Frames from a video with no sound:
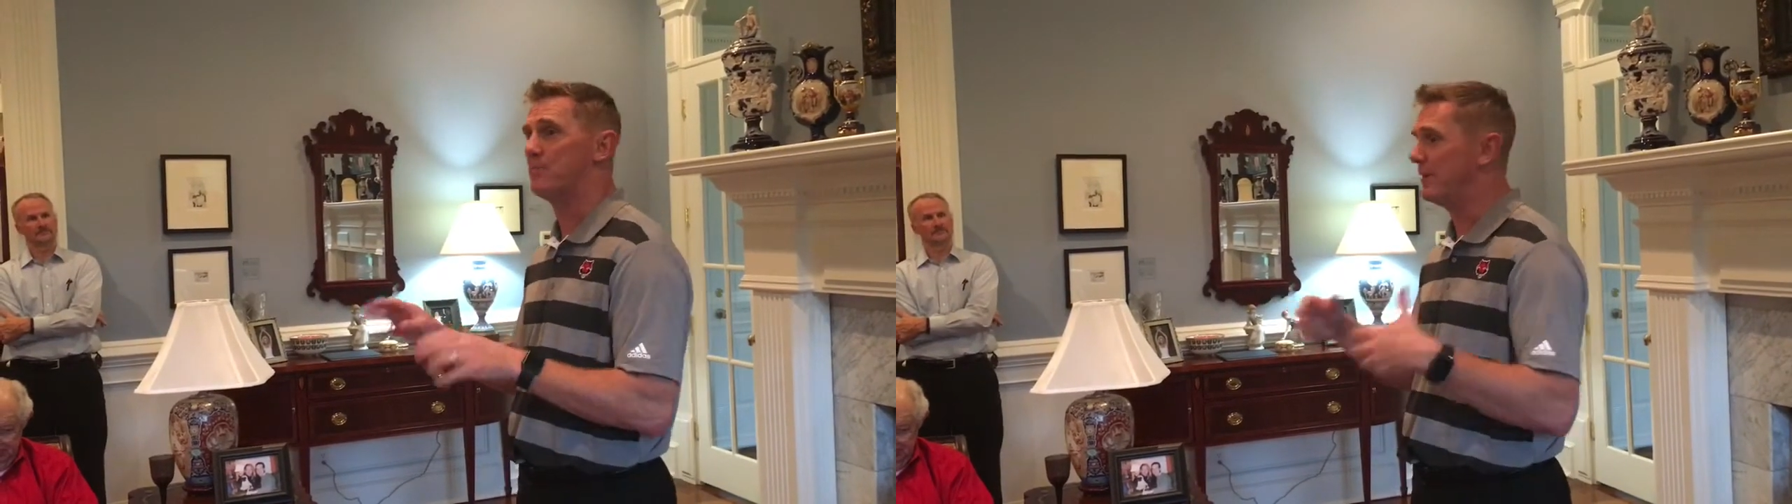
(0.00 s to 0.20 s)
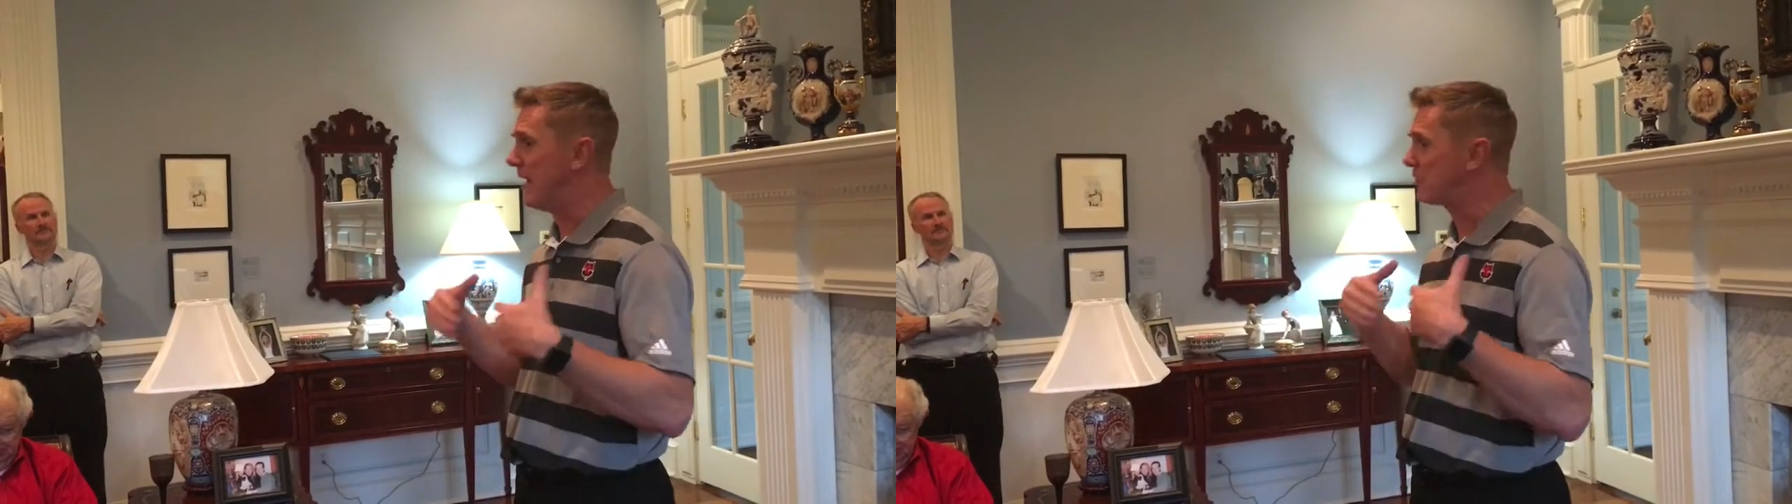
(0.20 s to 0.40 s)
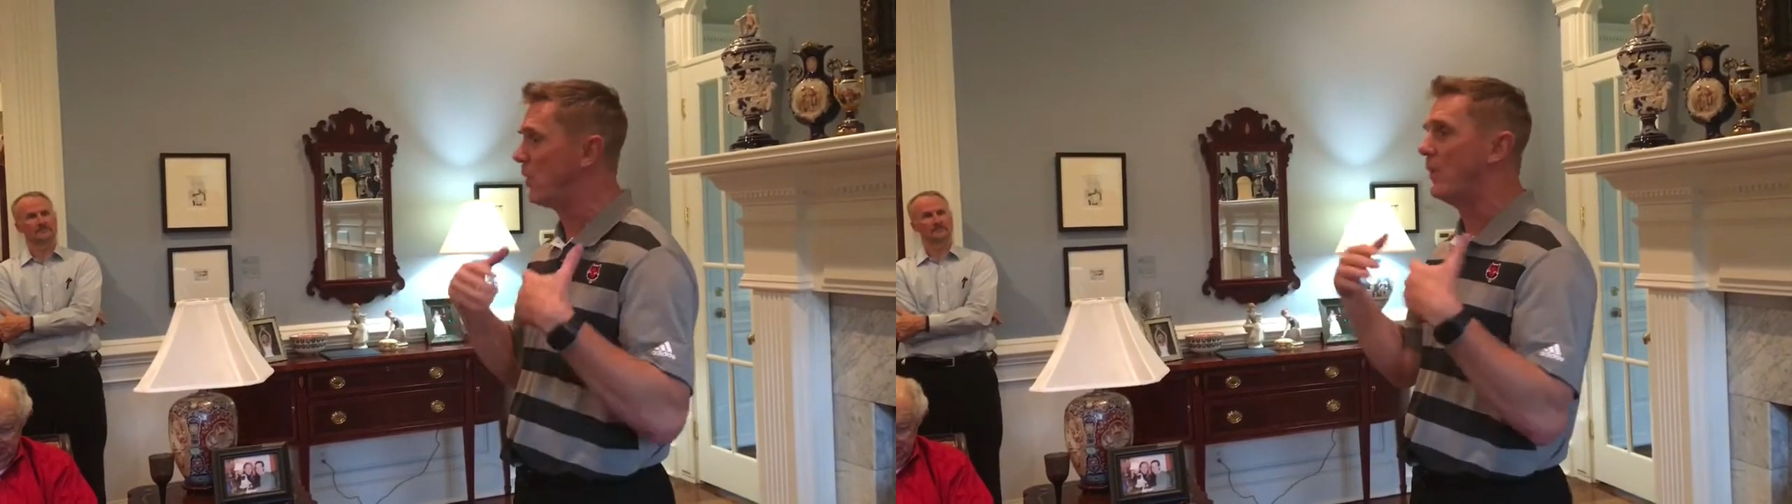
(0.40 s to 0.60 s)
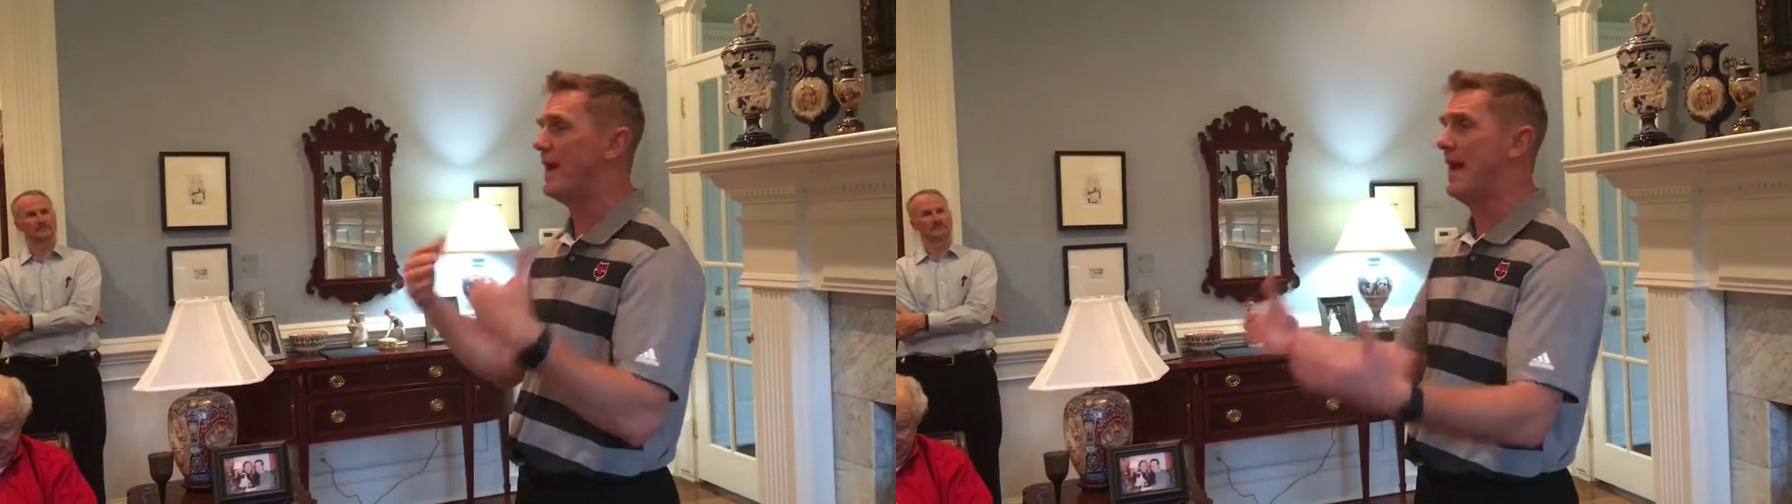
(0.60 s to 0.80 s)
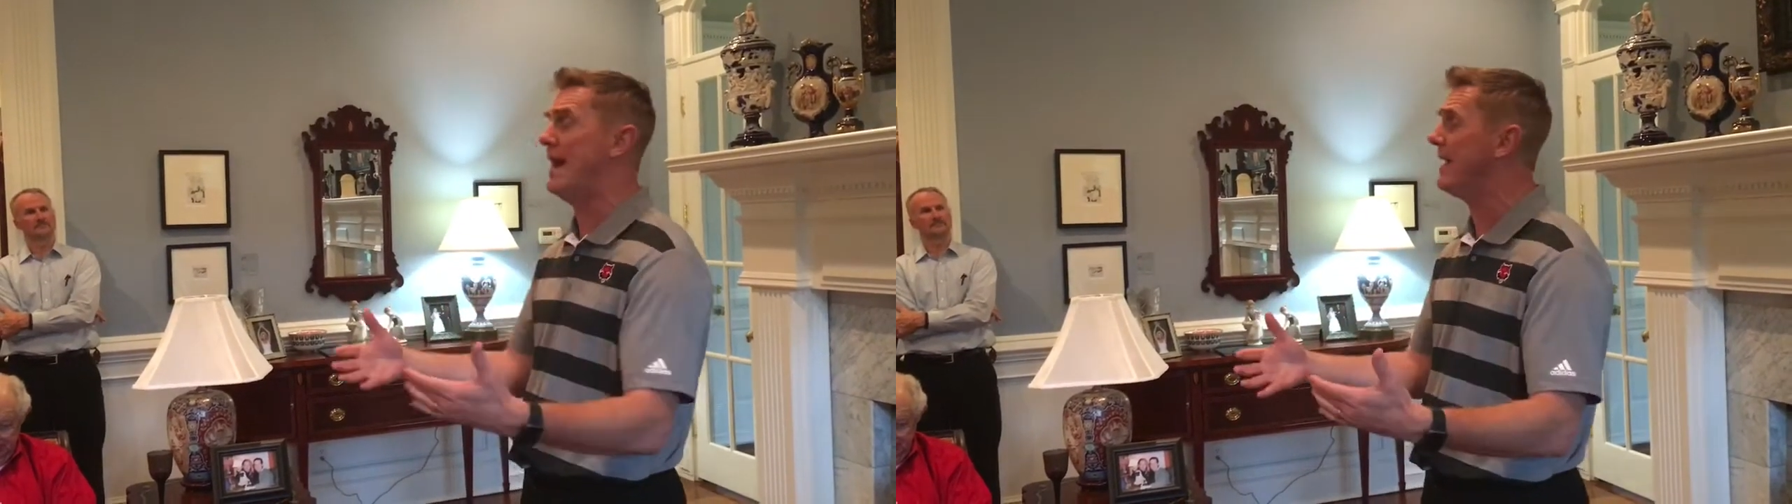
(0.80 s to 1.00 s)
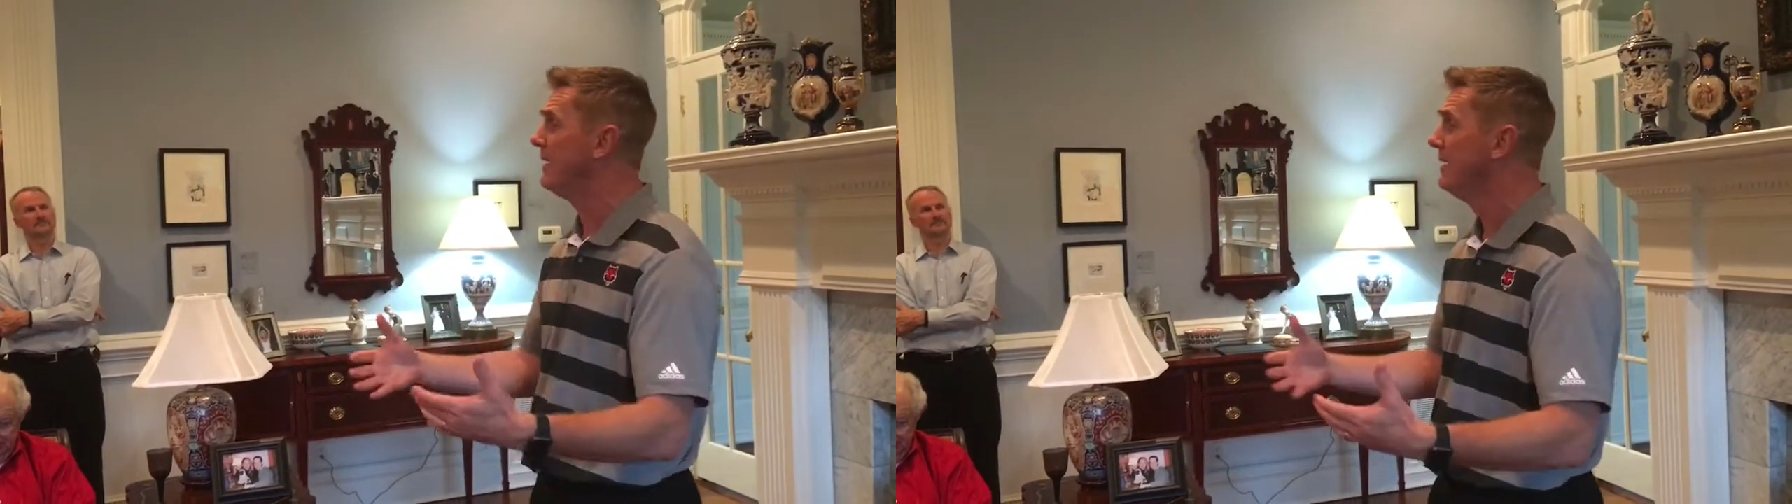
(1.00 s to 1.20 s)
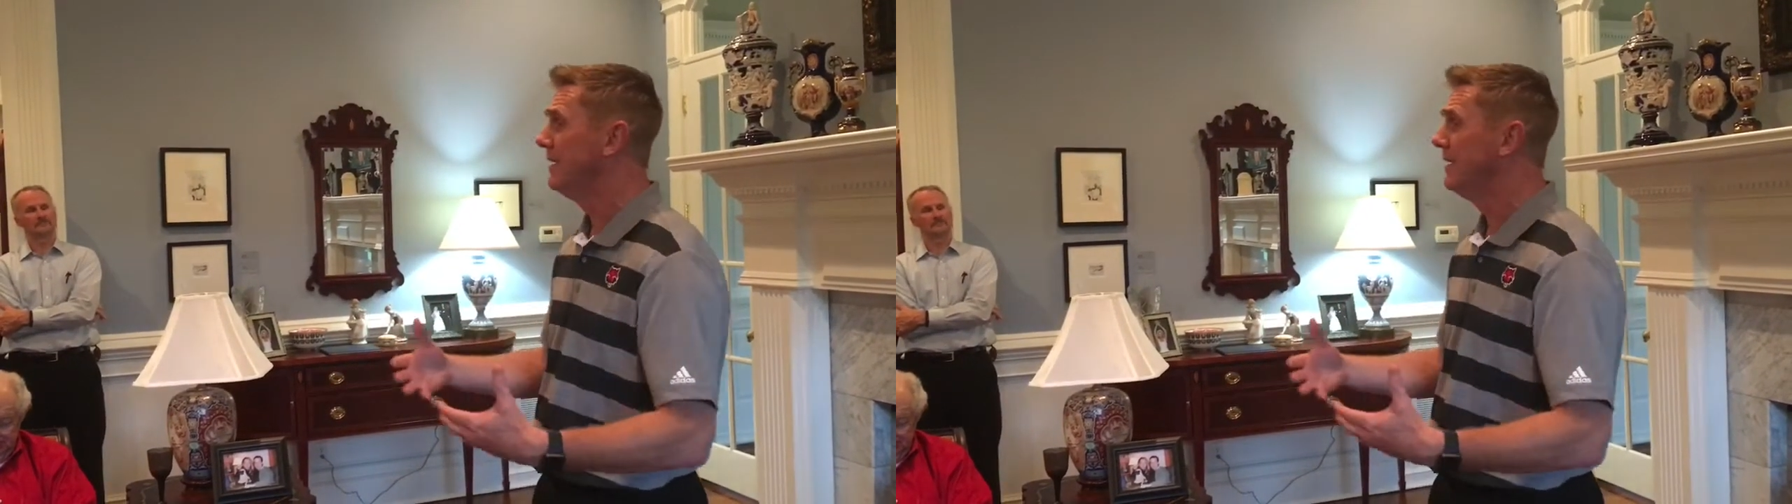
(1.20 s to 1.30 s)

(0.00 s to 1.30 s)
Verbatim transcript: but that's what we had,